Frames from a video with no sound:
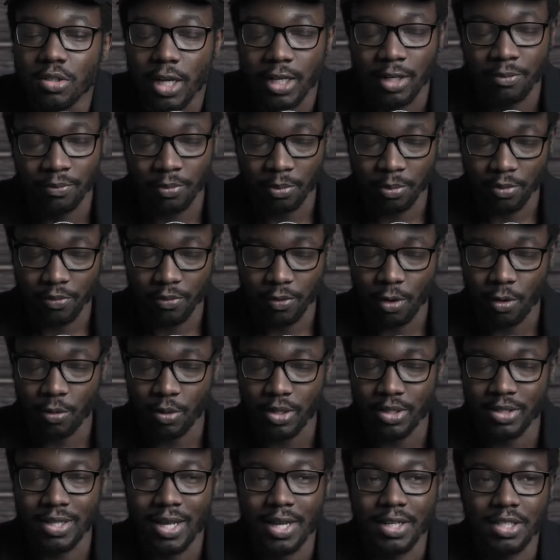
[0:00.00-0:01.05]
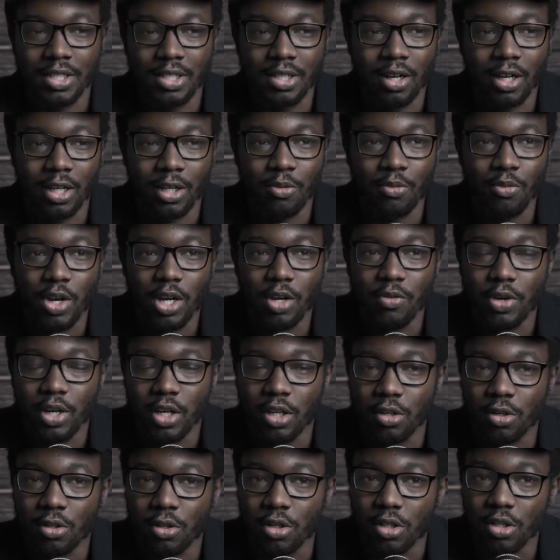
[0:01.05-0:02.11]
editing from your phone is actually like a really, really
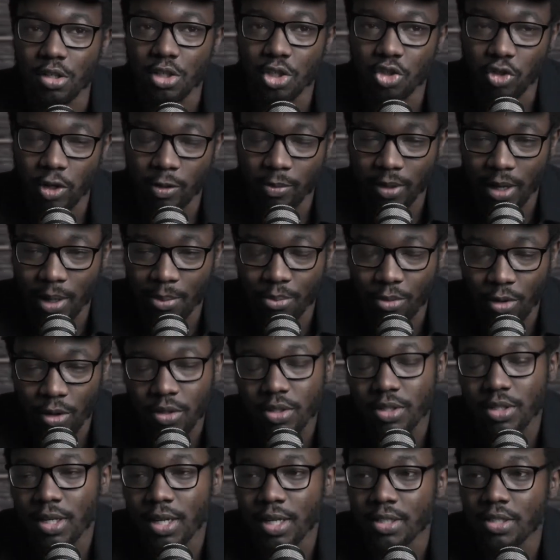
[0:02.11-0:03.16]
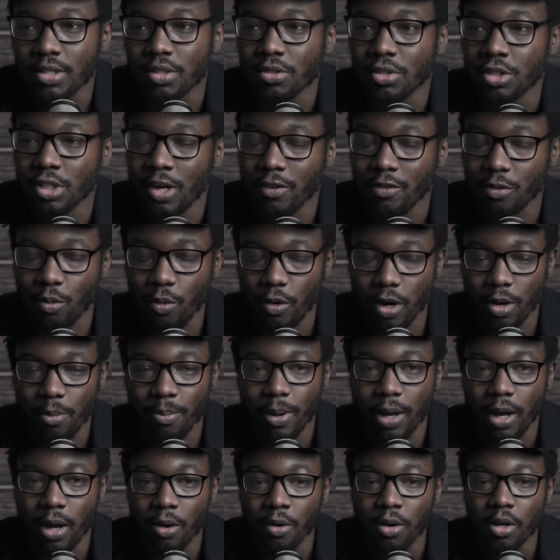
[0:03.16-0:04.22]
good streamlined process because you don't have to worry
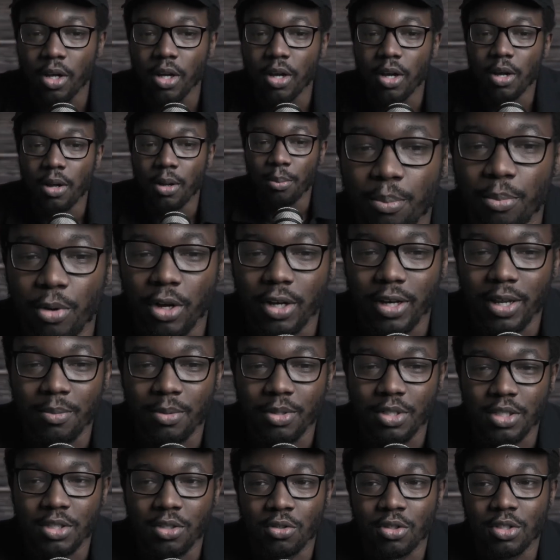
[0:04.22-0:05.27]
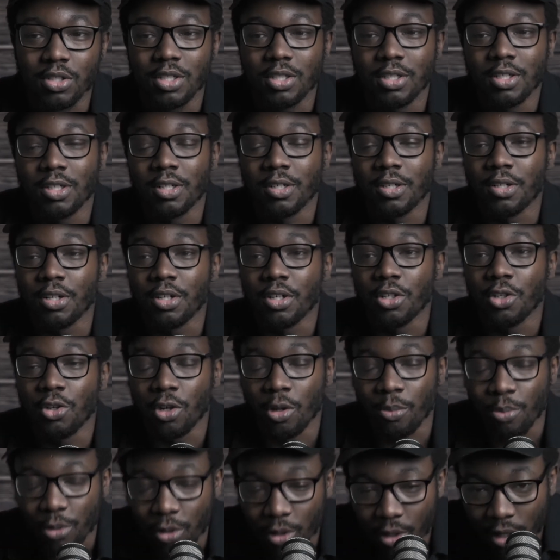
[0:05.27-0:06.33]
about putting images onto your
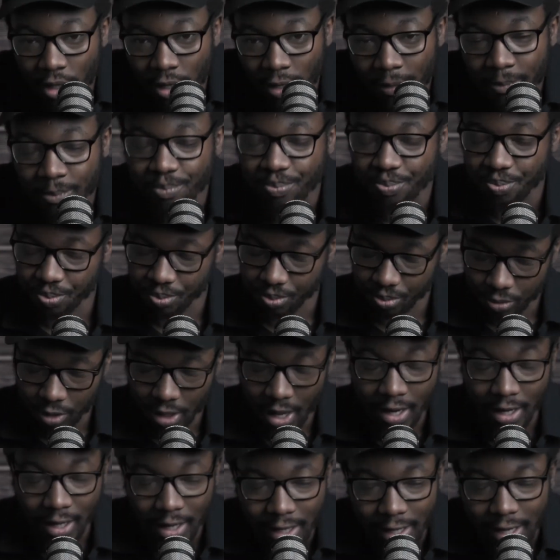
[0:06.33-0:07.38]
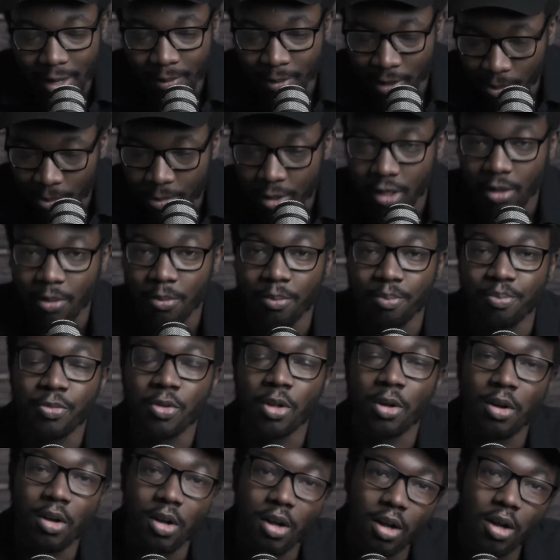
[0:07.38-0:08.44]
computer, editing them and then putting them
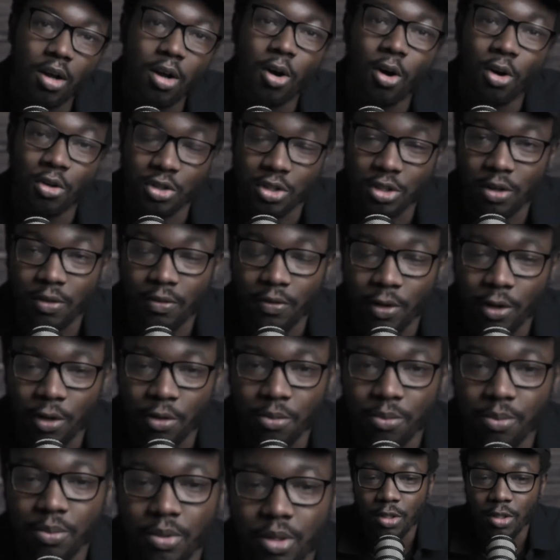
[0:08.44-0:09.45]
onto your phone.